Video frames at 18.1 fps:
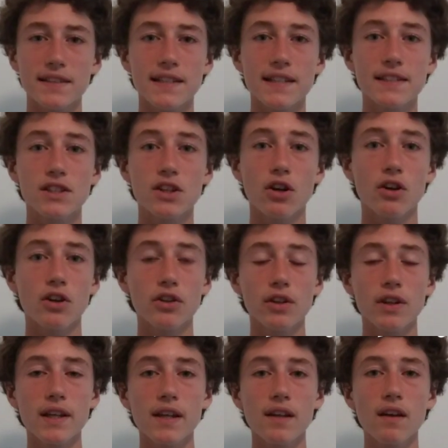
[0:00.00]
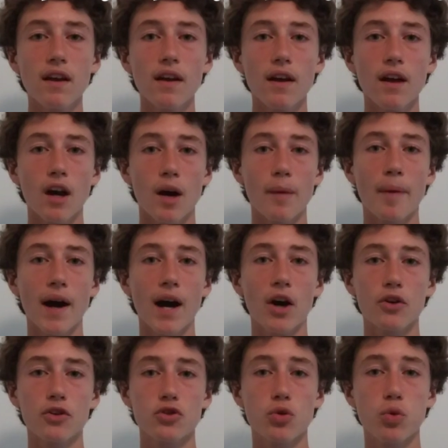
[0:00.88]
He's currently
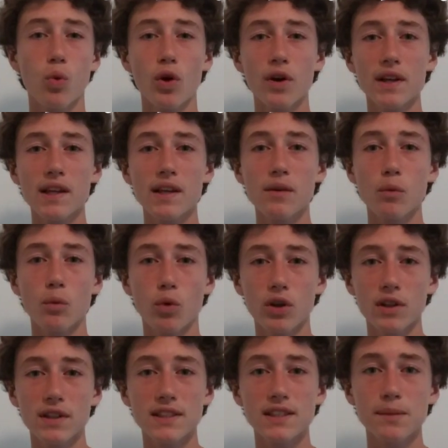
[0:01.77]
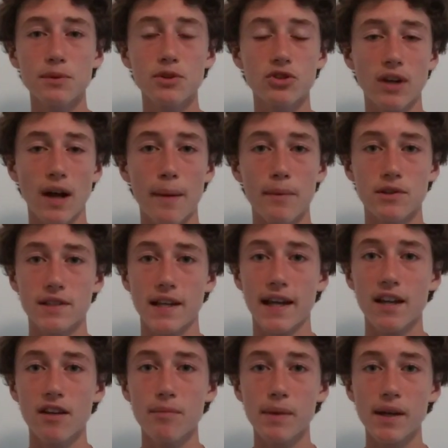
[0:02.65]
about 21 subscribers
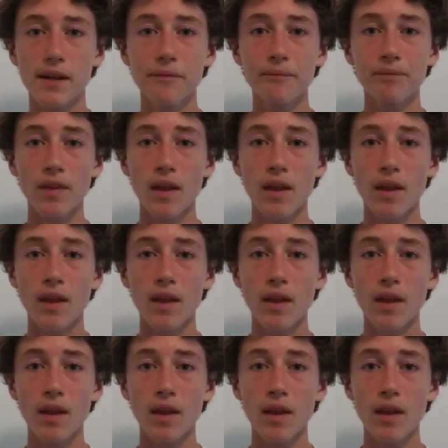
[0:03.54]
ahead of me,